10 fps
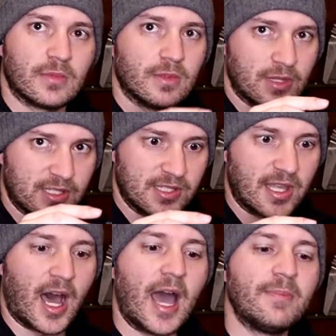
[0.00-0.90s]
This is the
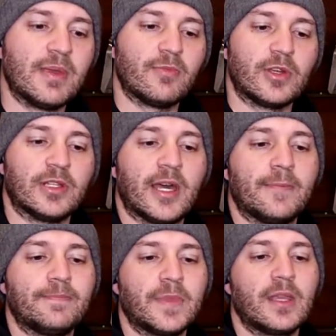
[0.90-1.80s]
high beam relay.
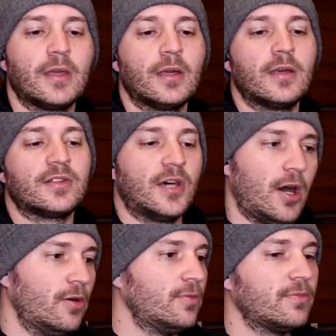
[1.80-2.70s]

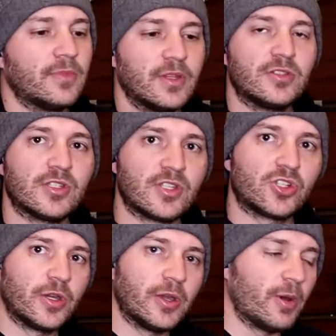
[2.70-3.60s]
So just to
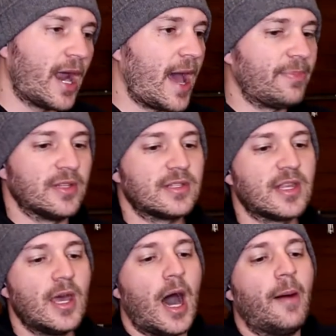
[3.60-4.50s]
you what happens,
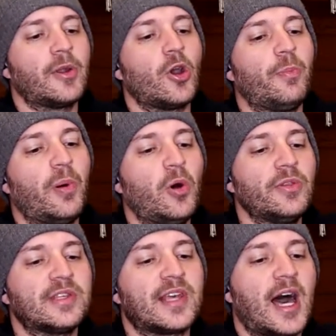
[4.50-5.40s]
I'm going to go pull
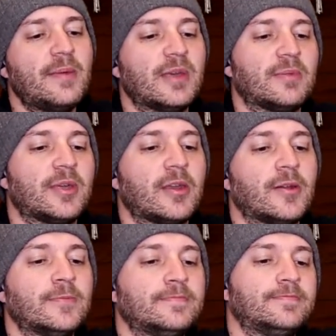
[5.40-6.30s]
this high beam here.